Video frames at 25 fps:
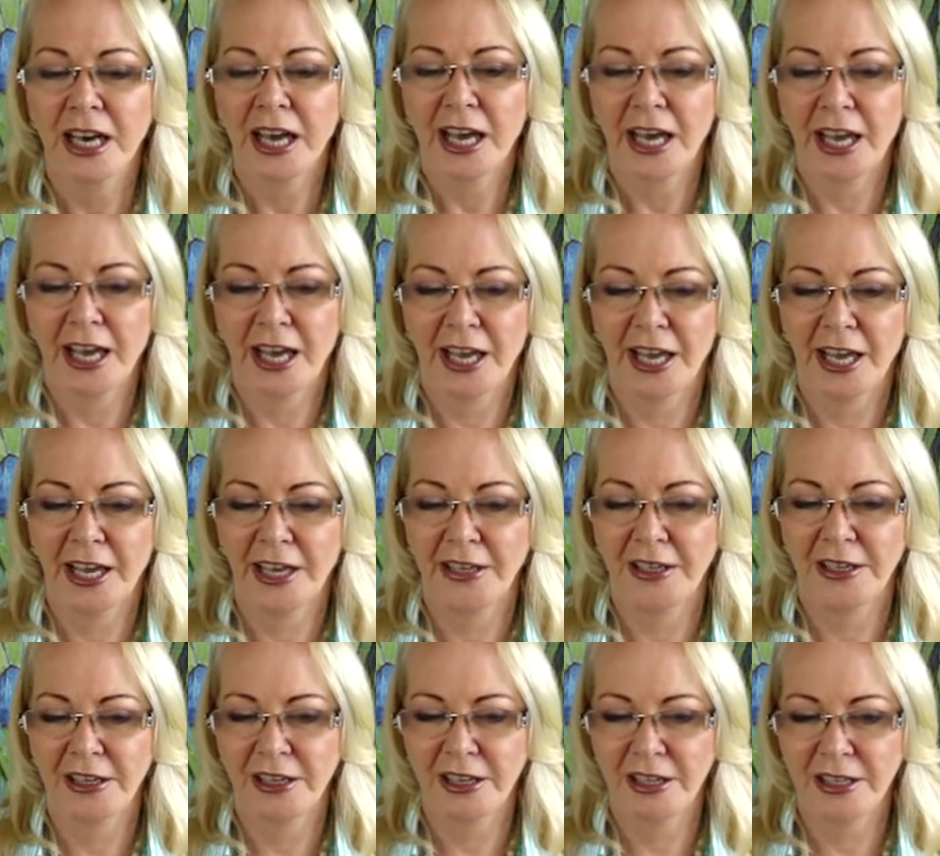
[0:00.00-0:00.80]

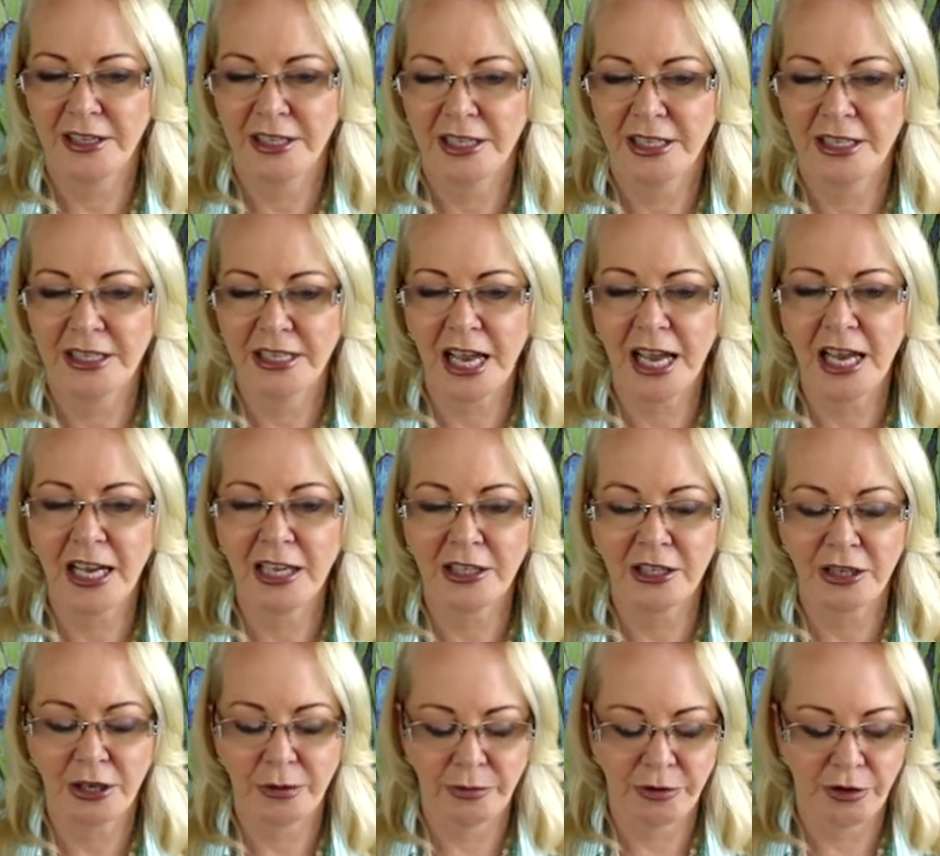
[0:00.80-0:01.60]
and
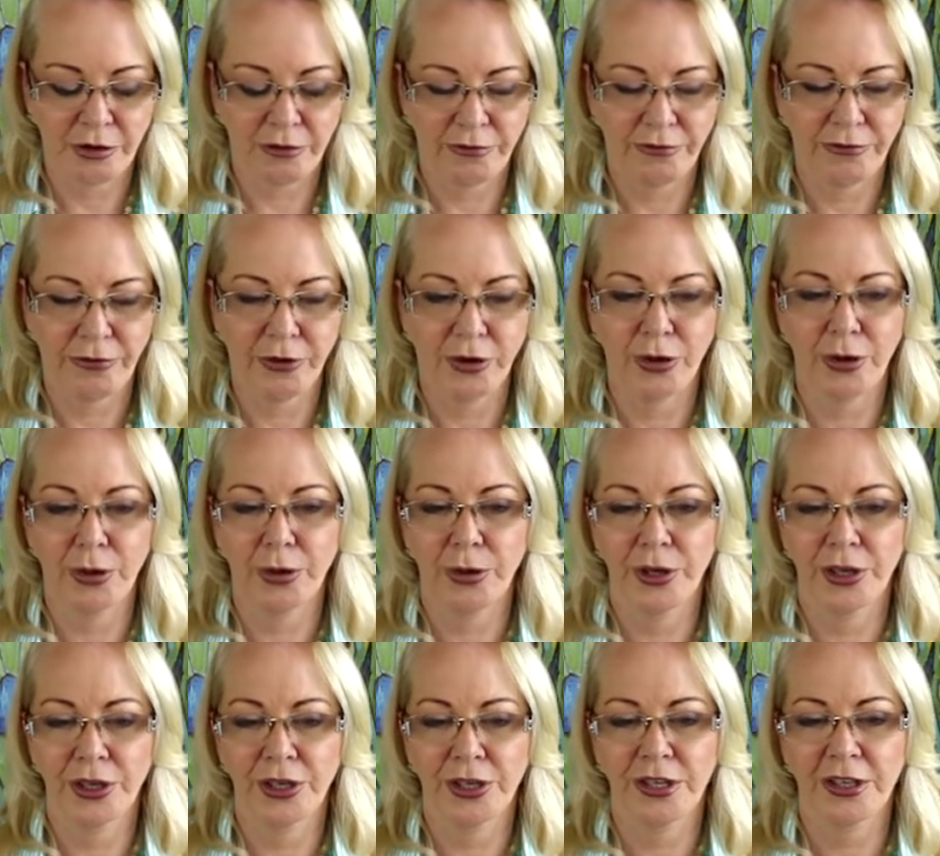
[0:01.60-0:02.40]
start to move
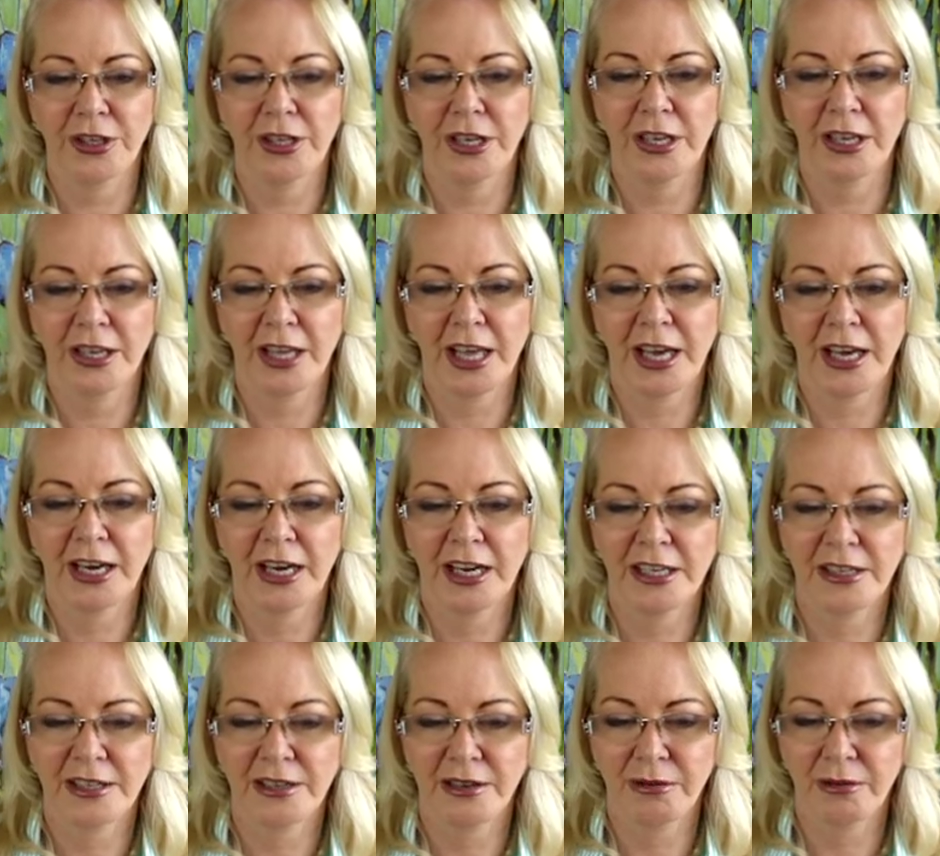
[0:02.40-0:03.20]
forward then that
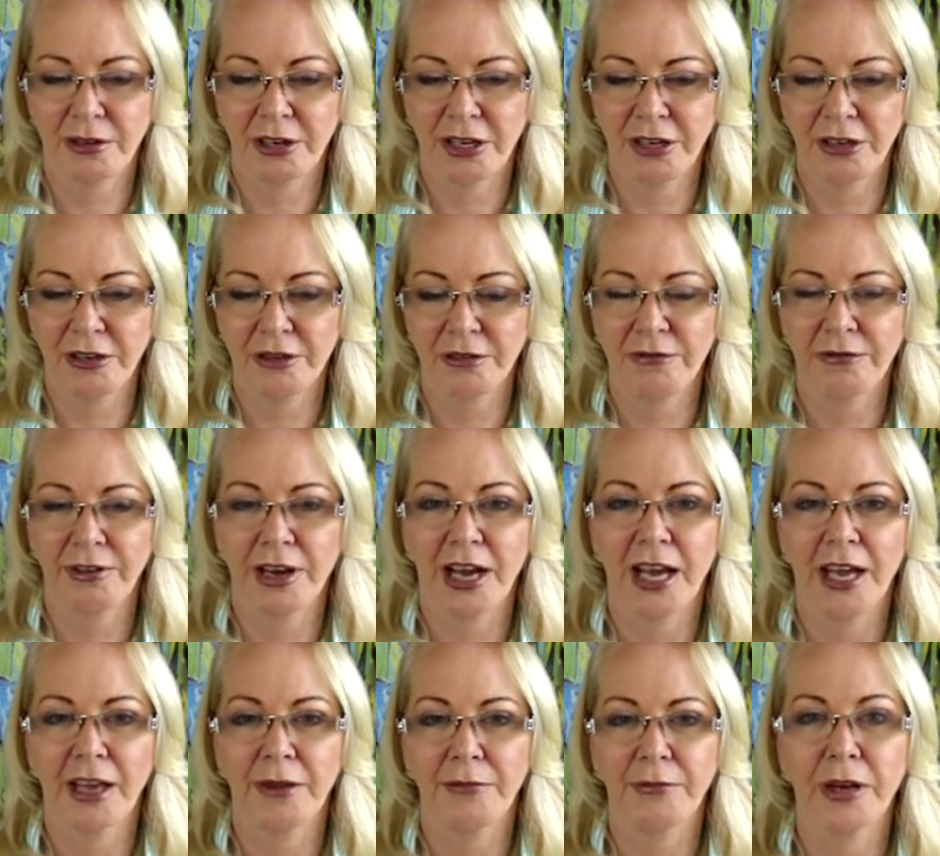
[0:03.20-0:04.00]
has a really good
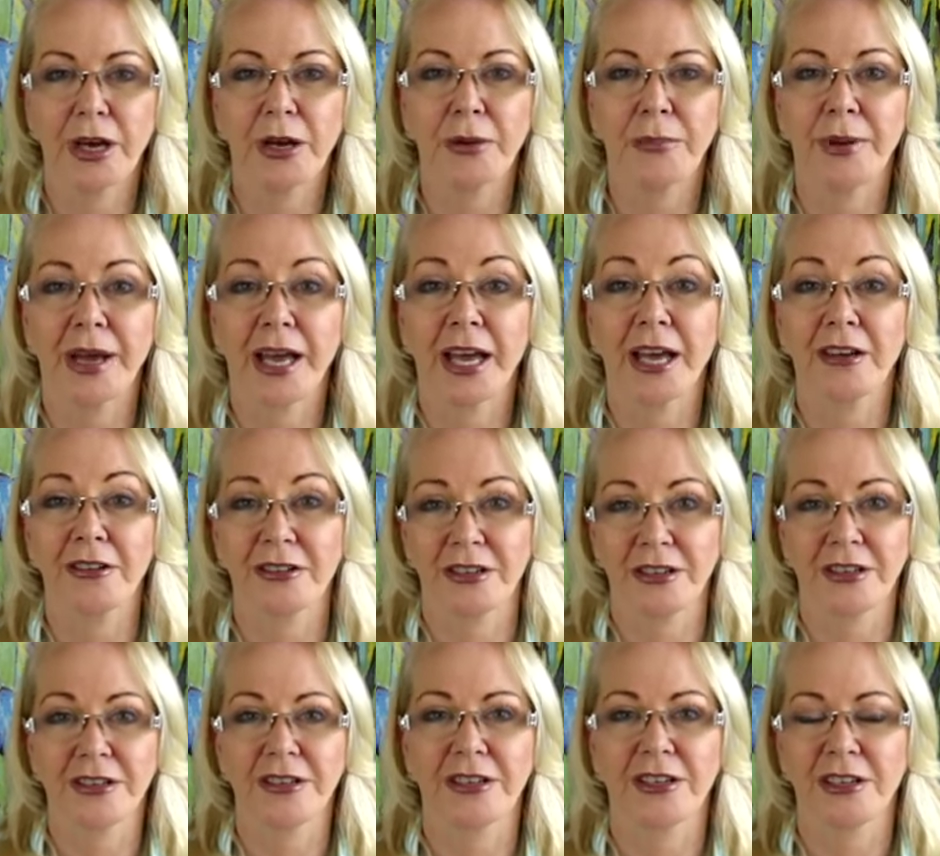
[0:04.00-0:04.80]
vibe about
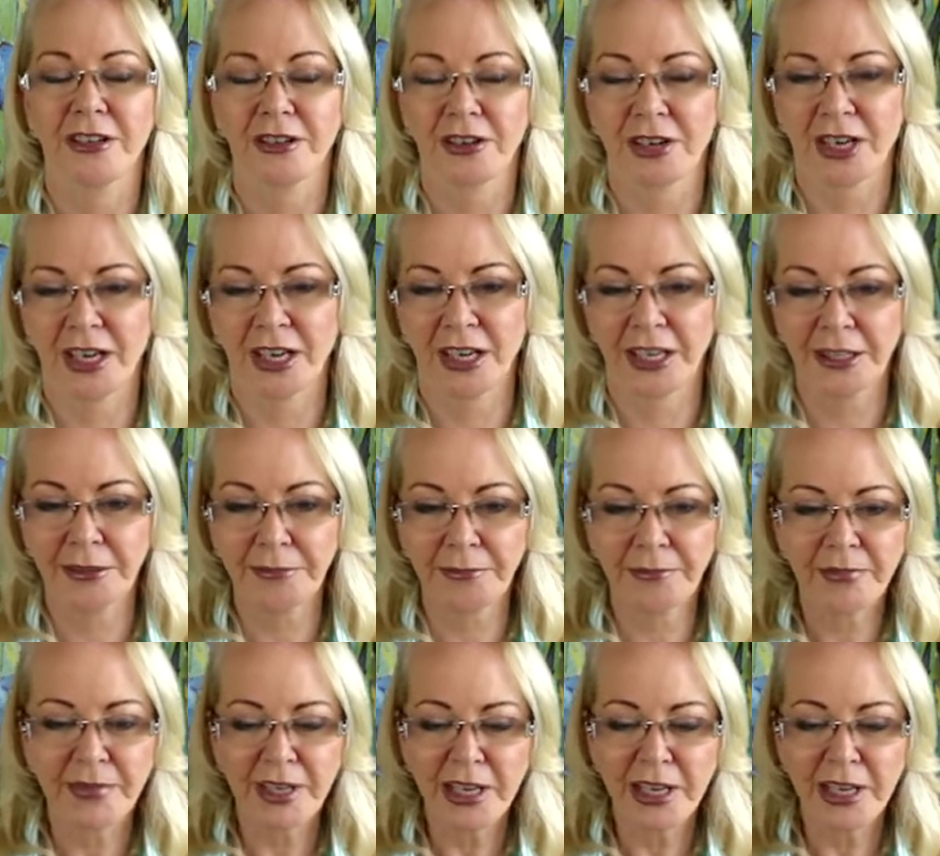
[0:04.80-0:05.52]
it okay